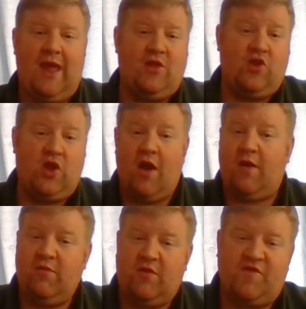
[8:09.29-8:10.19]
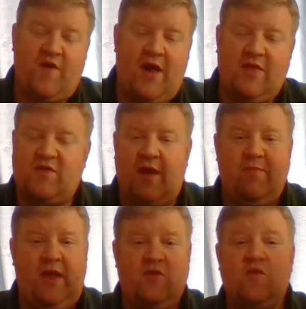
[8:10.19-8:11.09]
and sharing with your friends, it
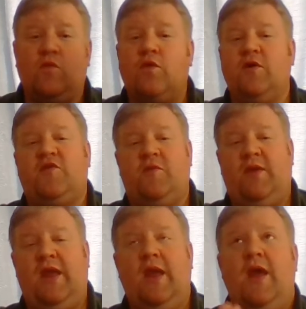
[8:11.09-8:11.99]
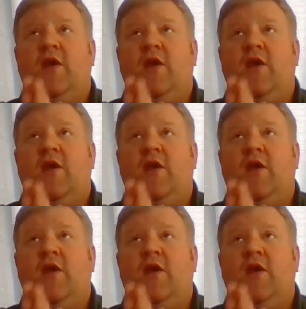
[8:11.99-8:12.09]
means the world to me.